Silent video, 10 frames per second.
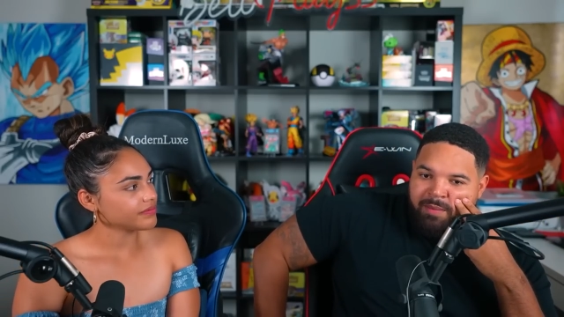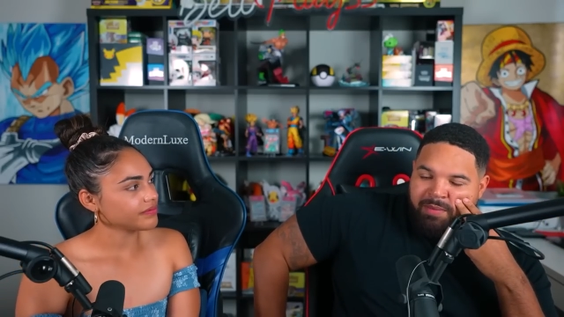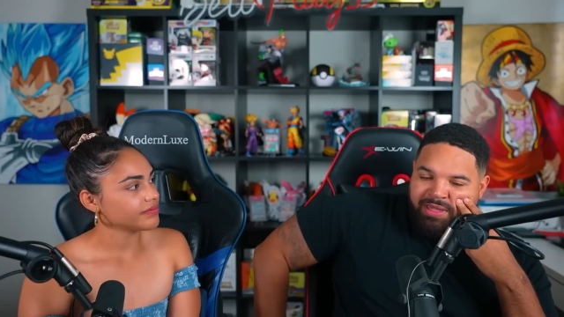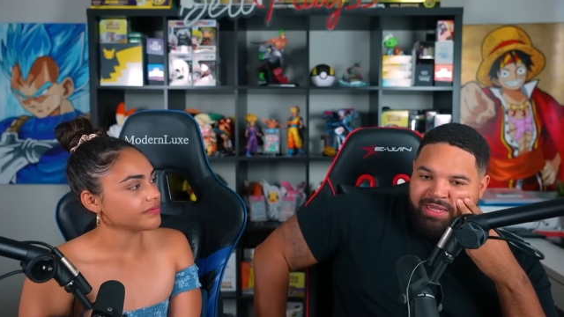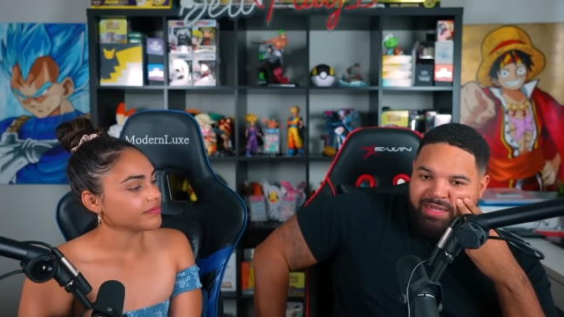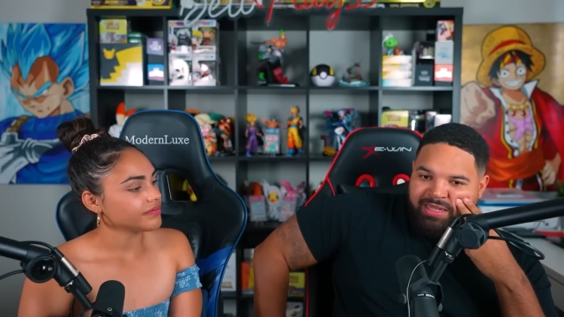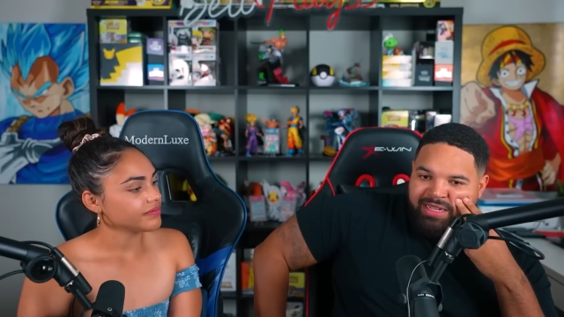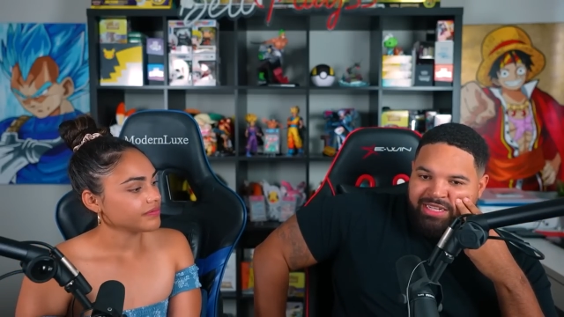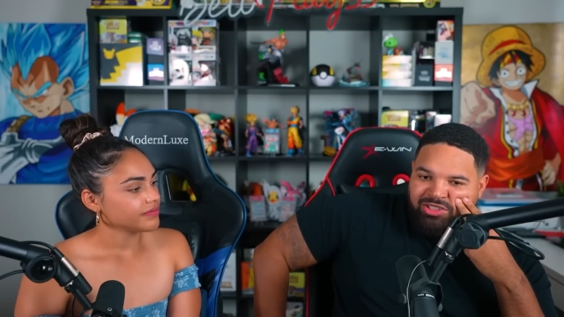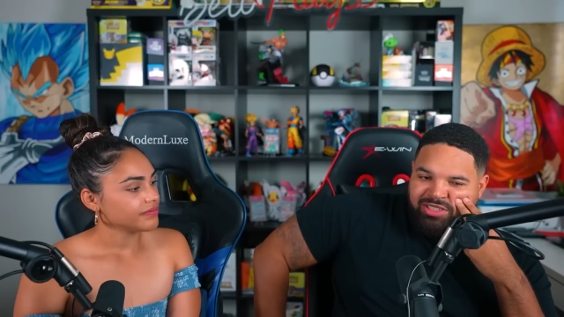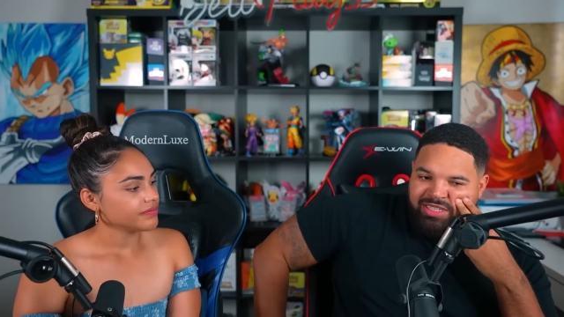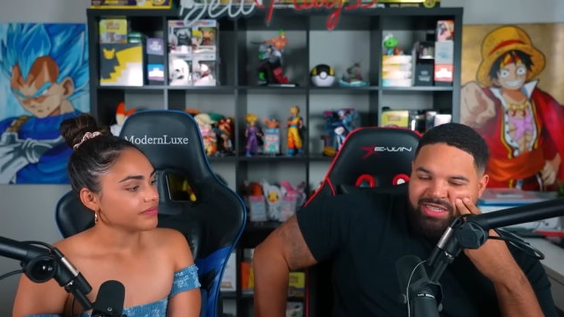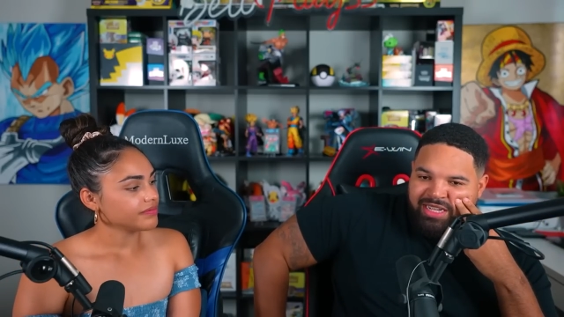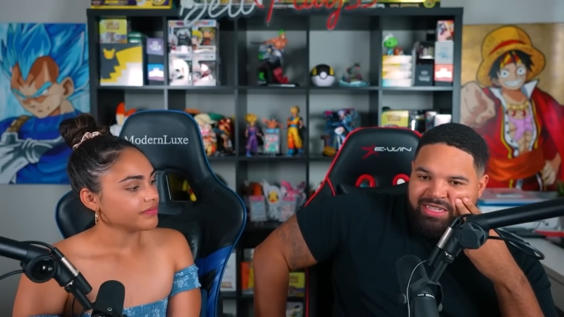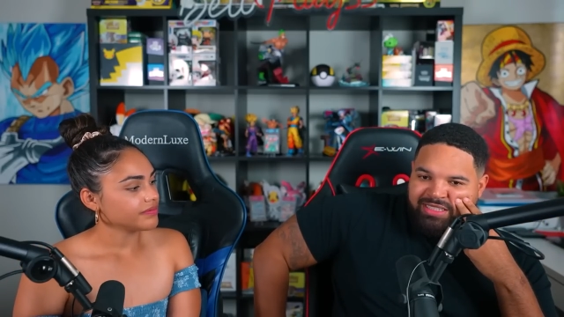Speaker 1: But the interesting
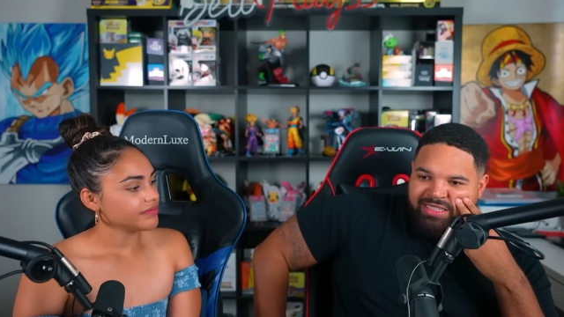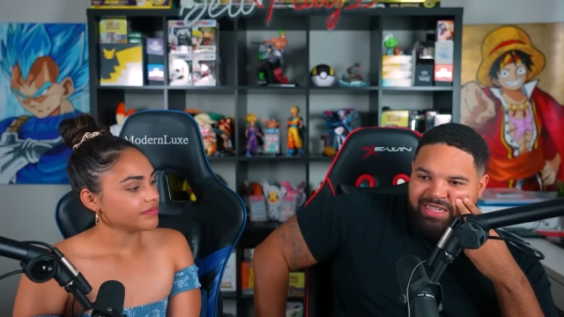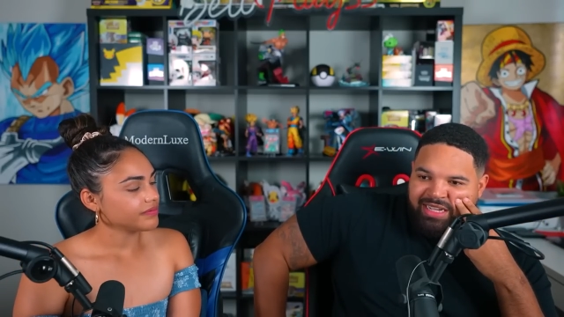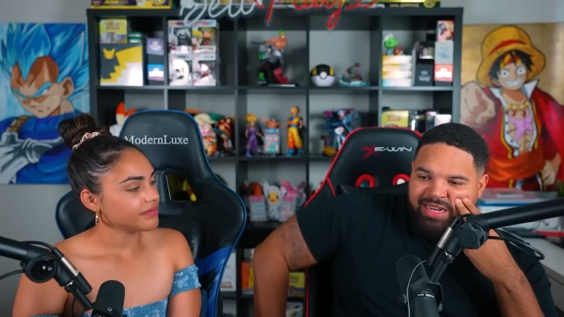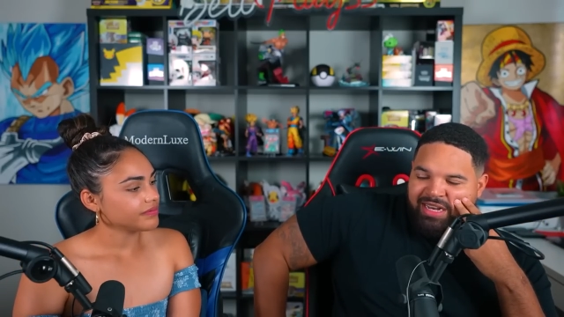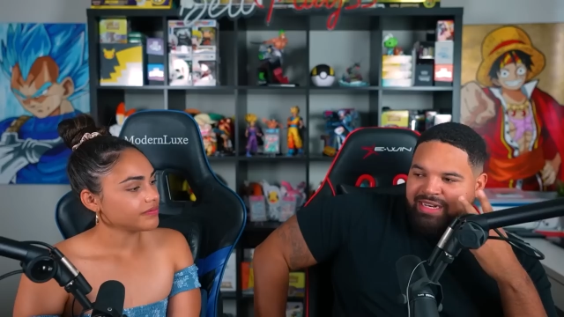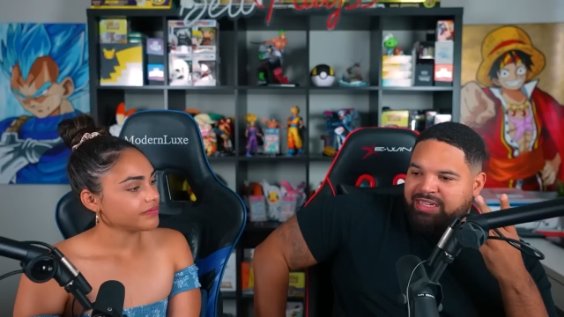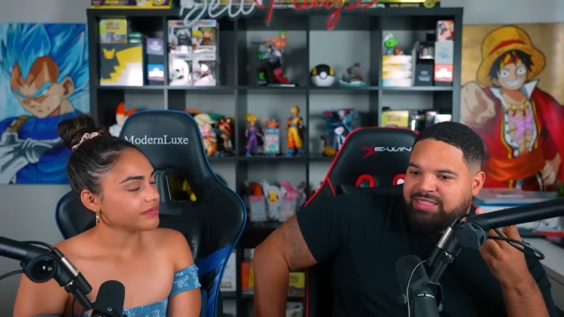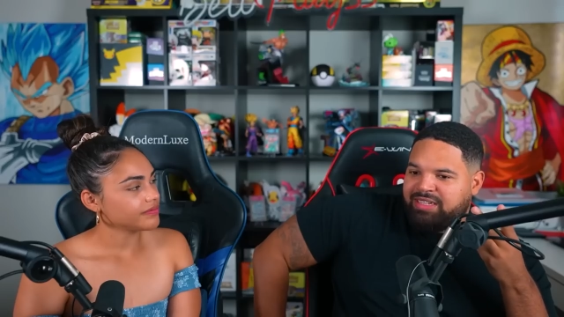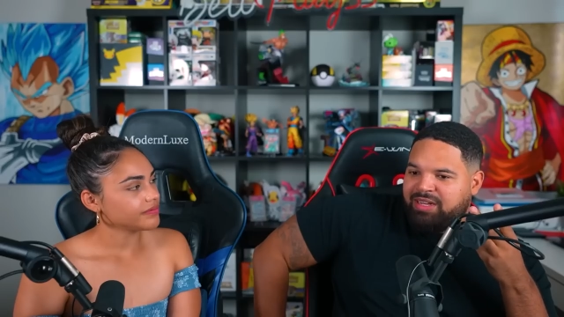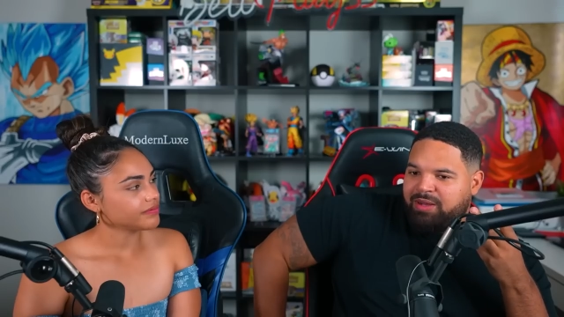thing is this,